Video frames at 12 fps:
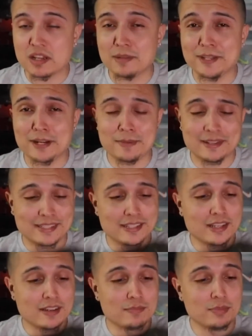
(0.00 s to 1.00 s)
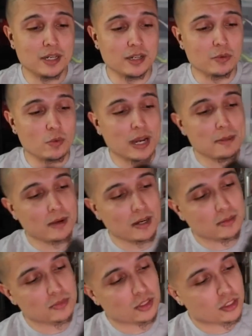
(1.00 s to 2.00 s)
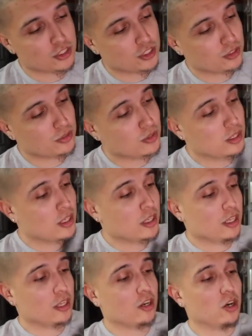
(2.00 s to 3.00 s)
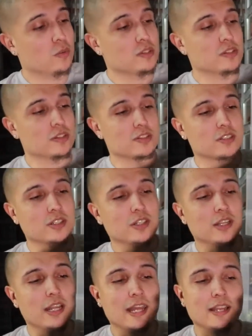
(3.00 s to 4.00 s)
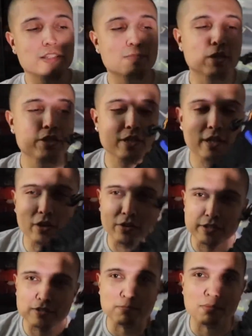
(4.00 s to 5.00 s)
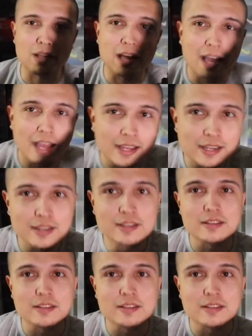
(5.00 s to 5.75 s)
not about that life. But white bottoms on a shoe, it always looks good, and especially like on this black,